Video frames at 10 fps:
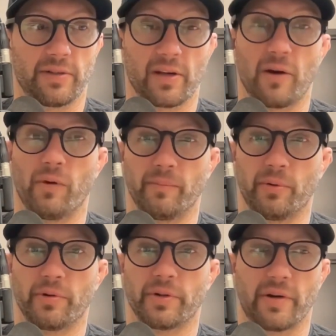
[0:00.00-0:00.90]
So they got one
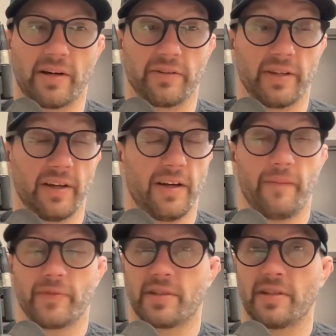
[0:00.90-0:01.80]
bull on the ground.
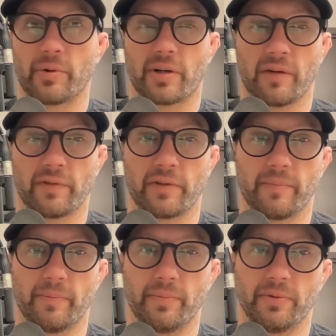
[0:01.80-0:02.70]
Said they were covered
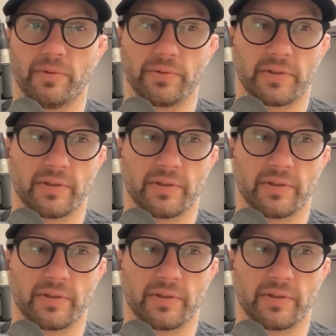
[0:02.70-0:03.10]
up in bulls.